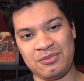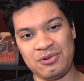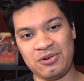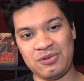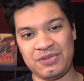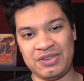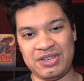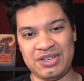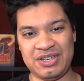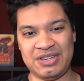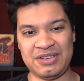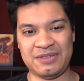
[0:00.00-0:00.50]

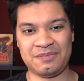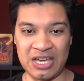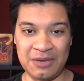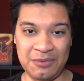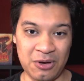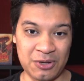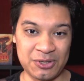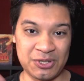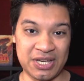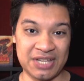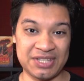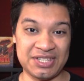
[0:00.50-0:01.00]
movie. And we
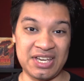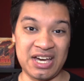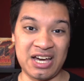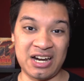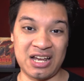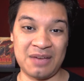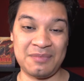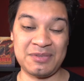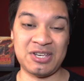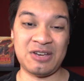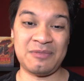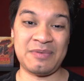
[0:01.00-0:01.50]
also get the audio
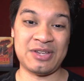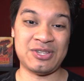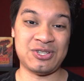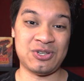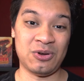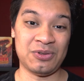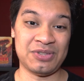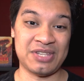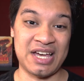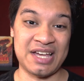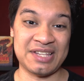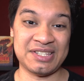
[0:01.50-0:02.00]
commentary by
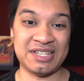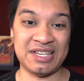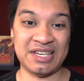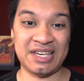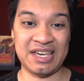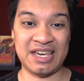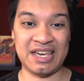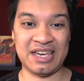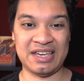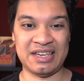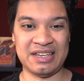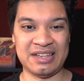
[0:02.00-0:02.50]
Joe Dante
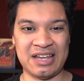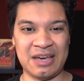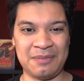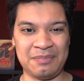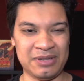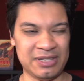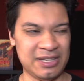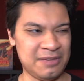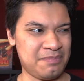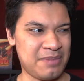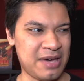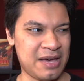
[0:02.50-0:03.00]
and I
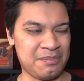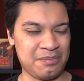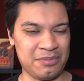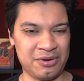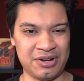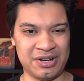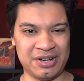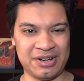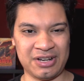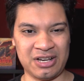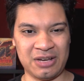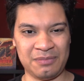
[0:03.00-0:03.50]
believe Ben
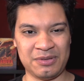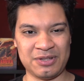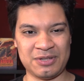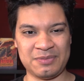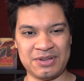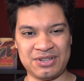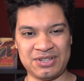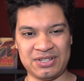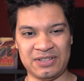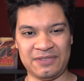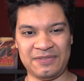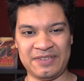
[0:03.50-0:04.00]
Burtt and a couple of
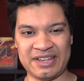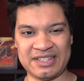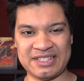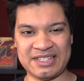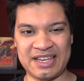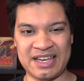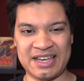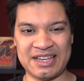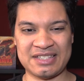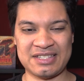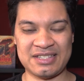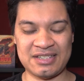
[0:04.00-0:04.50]
special effects
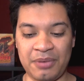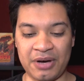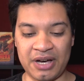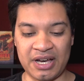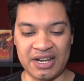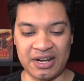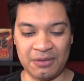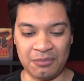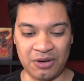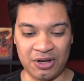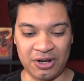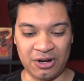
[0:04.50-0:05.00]
guys.
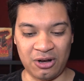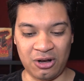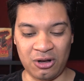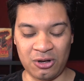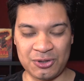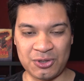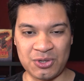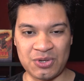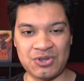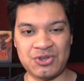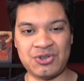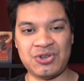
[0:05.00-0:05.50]
But what
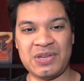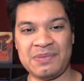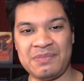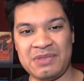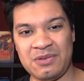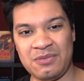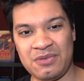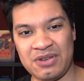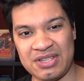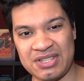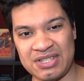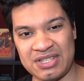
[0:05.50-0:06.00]
also intrigued me
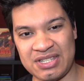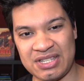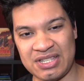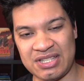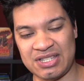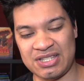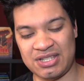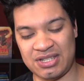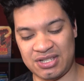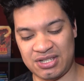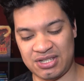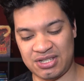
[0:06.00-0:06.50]
was
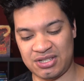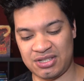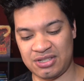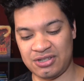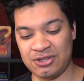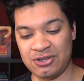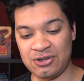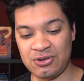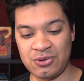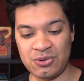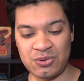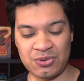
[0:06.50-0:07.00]
this
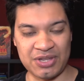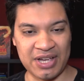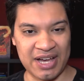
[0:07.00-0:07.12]
new